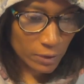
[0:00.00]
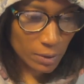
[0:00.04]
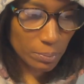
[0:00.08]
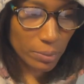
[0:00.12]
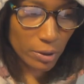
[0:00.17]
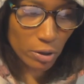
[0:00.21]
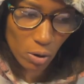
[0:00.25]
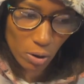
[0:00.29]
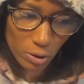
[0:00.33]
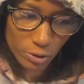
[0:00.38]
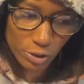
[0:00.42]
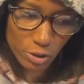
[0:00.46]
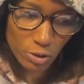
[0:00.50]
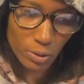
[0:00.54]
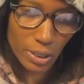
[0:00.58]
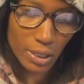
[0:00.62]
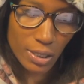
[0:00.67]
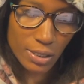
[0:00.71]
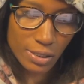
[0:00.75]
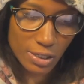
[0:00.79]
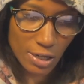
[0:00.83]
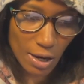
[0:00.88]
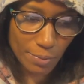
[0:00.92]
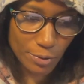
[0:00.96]
but also a
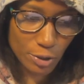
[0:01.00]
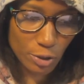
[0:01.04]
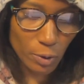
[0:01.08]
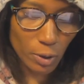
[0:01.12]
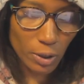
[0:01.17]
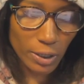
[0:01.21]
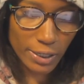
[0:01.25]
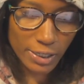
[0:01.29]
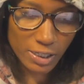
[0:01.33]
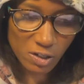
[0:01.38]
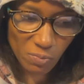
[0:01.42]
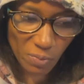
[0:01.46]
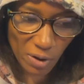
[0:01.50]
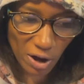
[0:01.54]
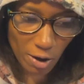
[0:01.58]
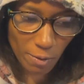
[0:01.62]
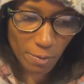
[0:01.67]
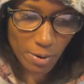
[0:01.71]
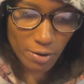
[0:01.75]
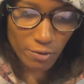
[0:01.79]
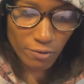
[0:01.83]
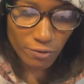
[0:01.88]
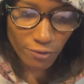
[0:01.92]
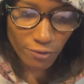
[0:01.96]
conceptual experiment